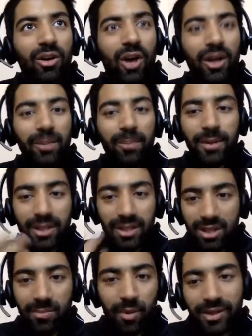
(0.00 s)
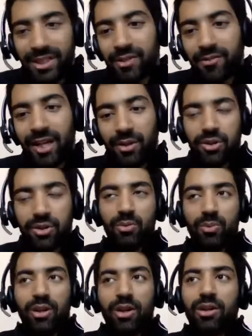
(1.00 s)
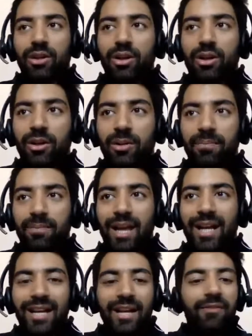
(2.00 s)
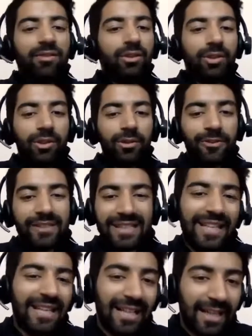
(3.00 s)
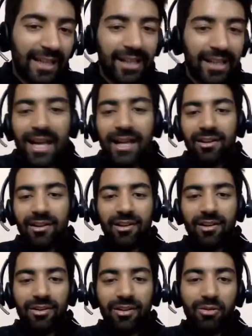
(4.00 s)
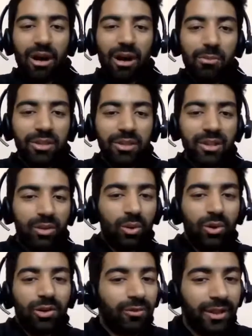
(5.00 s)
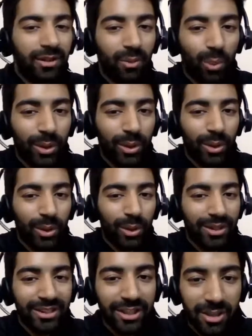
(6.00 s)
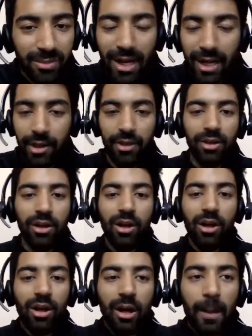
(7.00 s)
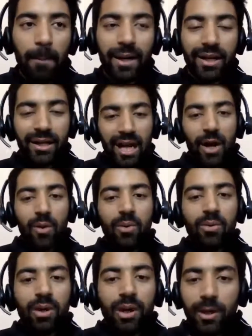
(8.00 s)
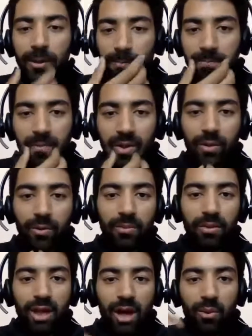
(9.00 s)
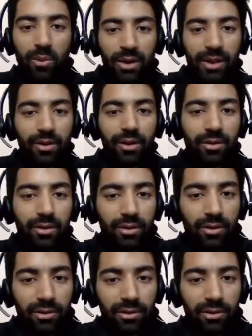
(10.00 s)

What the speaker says: on personal projects when I used to work, I never thought of scaling and how much load would the system handle. But now, now working on